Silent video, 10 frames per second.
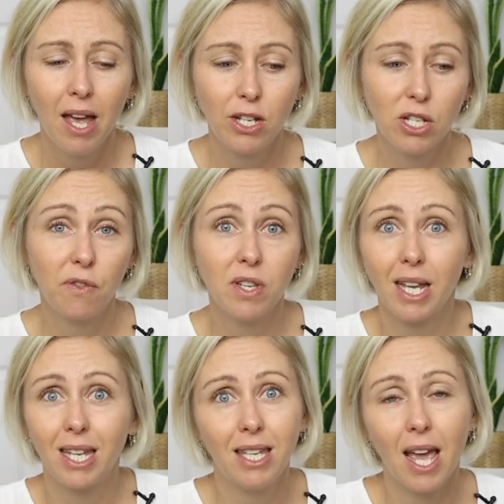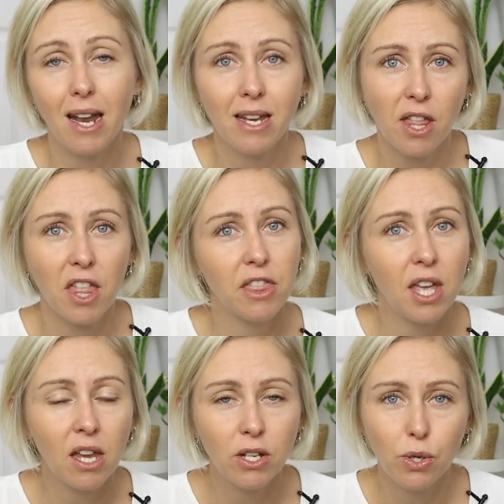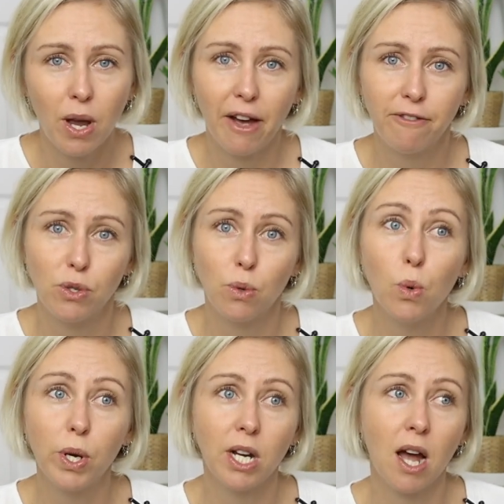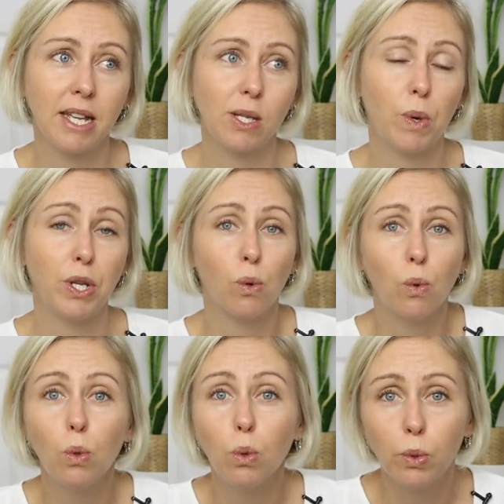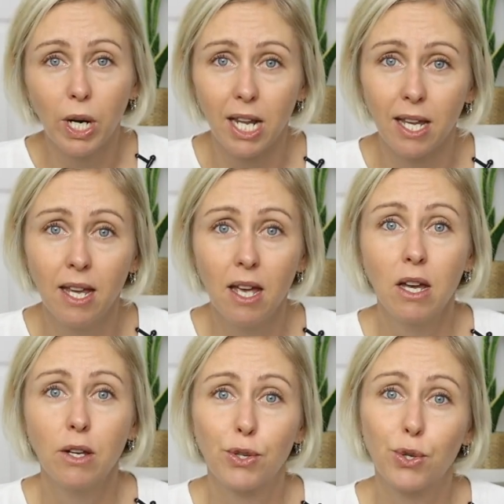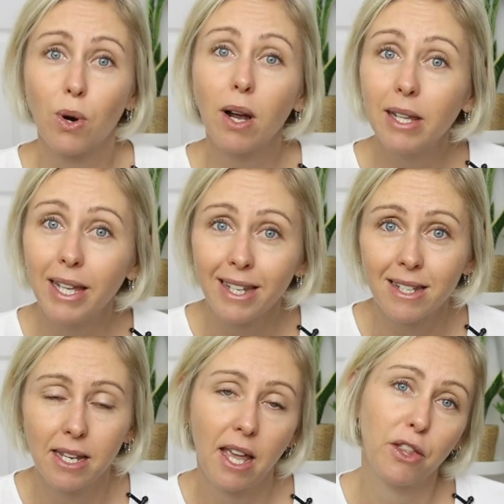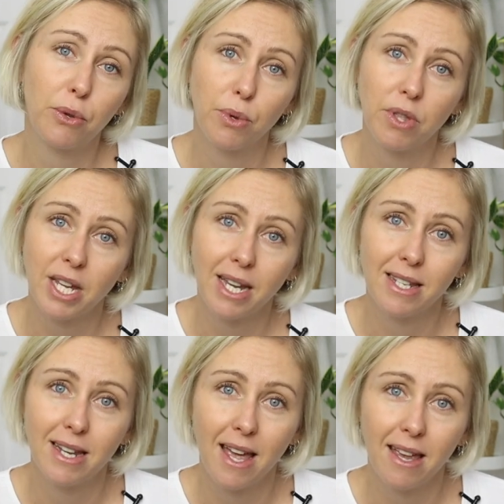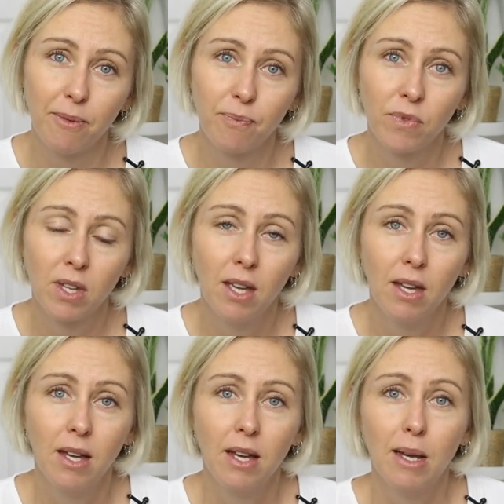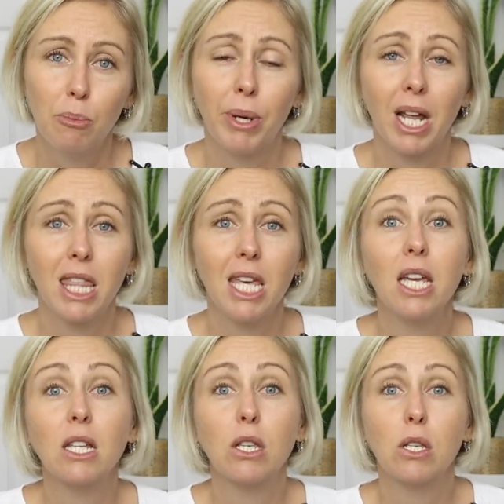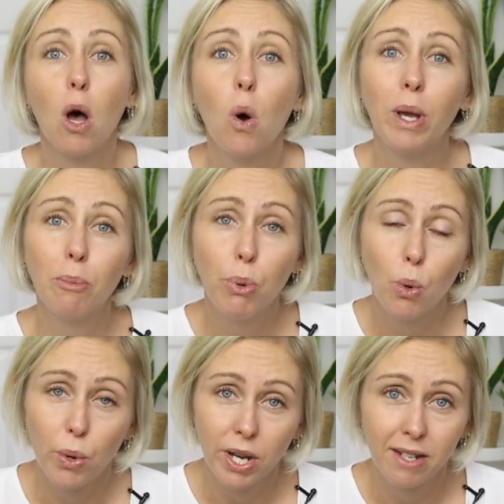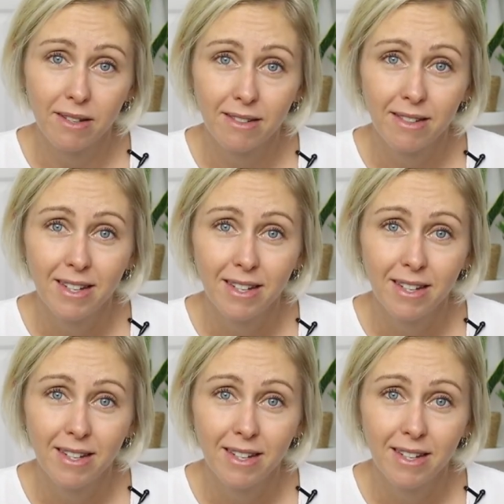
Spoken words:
it just feels like yet another thing to have to organize when you're already struggling to get through the day to day. But I think it's so important.